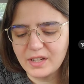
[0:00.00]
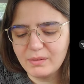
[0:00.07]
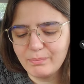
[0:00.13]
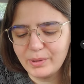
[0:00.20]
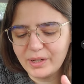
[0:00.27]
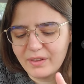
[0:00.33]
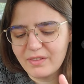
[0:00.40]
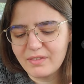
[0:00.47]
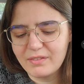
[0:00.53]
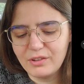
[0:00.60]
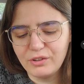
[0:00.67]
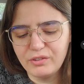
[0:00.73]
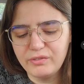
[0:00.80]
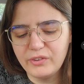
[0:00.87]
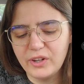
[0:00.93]
But it's
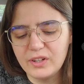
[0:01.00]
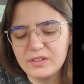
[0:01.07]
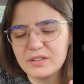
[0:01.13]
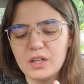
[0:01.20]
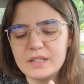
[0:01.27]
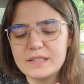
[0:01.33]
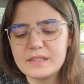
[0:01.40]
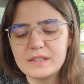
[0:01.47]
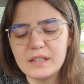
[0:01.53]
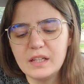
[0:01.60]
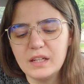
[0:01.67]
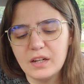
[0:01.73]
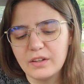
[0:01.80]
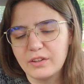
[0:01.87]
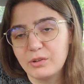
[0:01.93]
still fun
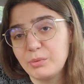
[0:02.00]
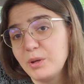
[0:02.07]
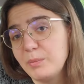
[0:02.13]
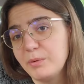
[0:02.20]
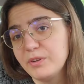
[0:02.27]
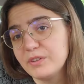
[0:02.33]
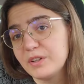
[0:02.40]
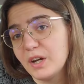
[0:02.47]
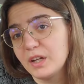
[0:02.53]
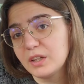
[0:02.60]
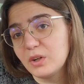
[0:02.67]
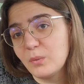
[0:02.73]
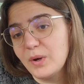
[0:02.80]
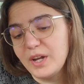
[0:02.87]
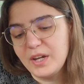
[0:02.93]
see other people's
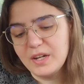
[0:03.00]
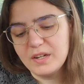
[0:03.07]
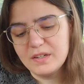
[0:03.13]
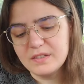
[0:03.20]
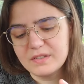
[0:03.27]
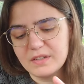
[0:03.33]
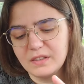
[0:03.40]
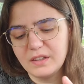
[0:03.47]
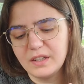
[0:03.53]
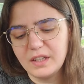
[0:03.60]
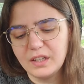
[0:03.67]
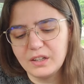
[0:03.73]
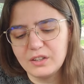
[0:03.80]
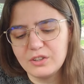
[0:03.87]
colorways and like